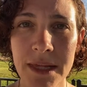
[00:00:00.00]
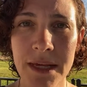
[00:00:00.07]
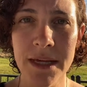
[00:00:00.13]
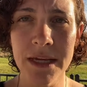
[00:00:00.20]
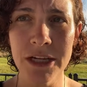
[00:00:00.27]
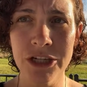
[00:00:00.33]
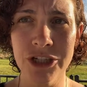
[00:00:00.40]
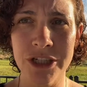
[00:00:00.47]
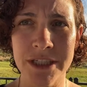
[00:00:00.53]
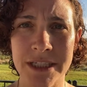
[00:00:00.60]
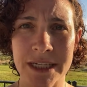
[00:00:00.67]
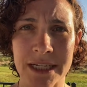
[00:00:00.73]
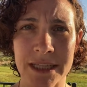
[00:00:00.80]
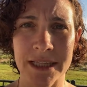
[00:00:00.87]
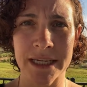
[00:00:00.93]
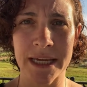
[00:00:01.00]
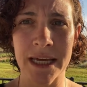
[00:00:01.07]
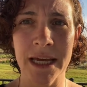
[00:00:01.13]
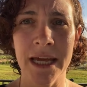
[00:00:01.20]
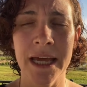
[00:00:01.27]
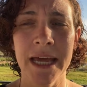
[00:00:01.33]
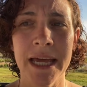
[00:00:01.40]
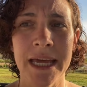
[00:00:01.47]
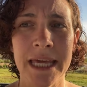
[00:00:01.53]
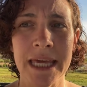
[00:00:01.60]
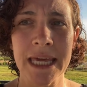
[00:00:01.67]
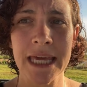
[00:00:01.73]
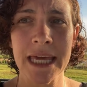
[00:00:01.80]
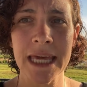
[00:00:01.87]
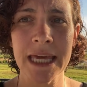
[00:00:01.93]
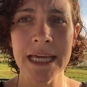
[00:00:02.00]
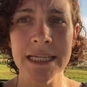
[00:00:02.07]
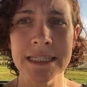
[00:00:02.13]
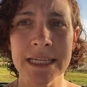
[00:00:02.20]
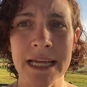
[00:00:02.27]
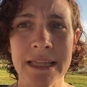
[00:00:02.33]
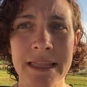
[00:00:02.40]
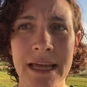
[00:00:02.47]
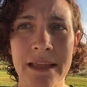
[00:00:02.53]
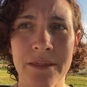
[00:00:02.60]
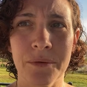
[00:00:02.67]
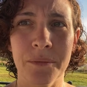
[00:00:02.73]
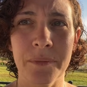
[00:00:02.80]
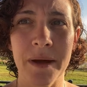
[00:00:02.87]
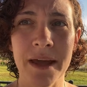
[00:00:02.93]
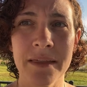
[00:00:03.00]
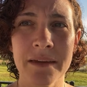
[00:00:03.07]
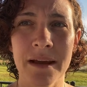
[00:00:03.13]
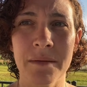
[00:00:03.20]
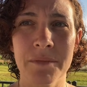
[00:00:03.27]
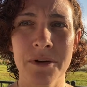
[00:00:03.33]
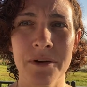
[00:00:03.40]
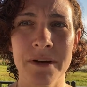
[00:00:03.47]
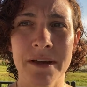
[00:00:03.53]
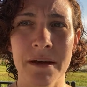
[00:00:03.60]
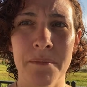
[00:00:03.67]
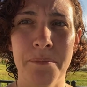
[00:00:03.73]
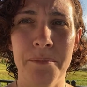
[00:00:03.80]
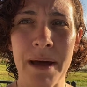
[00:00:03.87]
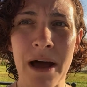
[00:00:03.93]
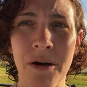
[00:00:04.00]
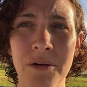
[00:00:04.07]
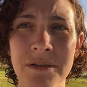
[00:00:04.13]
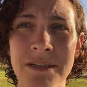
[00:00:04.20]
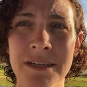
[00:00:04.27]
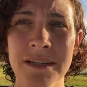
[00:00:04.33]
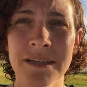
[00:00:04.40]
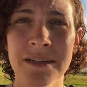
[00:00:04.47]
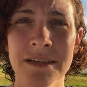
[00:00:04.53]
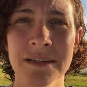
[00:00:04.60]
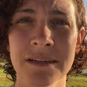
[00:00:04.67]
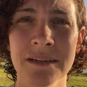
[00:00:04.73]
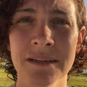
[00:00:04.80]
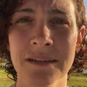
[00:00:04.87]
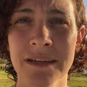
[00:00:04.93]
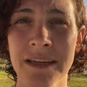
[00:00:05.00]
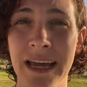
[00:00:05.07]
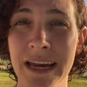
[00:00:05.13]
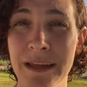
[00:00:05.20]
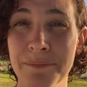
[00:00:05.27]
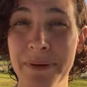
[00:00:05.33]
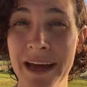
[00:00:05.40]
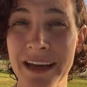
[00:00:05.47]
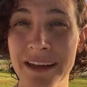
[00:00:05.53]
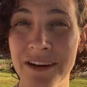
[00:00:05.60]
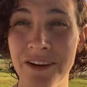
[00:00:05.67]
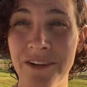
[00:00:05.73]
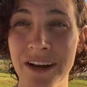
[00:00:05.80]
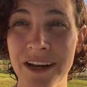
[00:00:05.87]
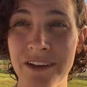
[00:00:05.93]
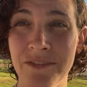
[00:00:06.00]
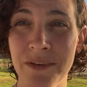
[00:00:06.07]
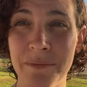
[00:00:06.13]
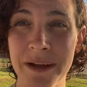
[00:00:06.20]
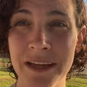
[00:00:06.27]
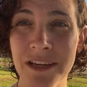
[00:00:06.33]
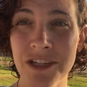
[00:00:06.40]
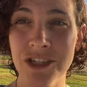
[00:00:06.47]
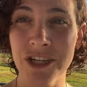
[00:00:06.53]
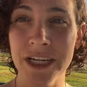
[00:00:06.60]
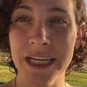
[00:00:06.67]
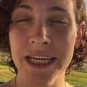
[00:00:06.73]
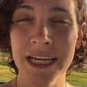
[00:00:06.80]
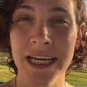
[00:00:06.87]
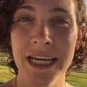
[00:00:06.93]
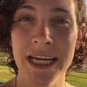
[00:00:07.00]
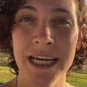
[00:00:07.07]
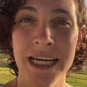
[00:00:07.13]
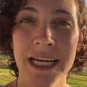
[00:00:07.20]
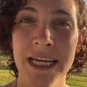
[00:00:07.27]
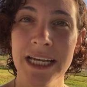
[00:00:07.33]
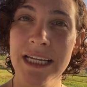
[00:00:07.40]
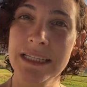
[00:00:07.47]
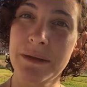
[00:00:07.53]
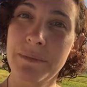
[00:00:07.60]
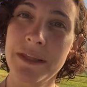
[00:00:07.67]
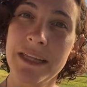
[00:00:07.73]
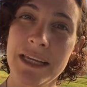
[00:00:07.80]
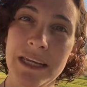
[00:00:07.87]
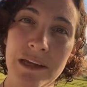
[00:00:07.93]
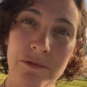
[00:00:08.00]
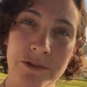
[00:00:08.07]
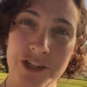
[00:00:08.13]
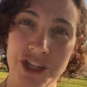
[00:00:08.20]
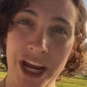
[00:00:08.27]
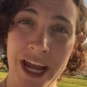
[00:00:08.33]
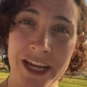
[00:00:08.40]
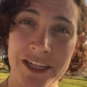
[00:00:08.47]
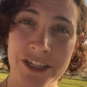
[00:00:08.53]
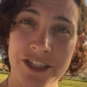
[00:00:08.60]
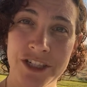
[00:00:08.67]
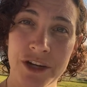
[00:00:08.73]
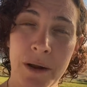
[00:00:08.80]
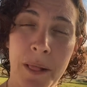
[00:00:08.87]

interestingly, he said that the way that I'm going about getting back into running from my injury is something that he would change.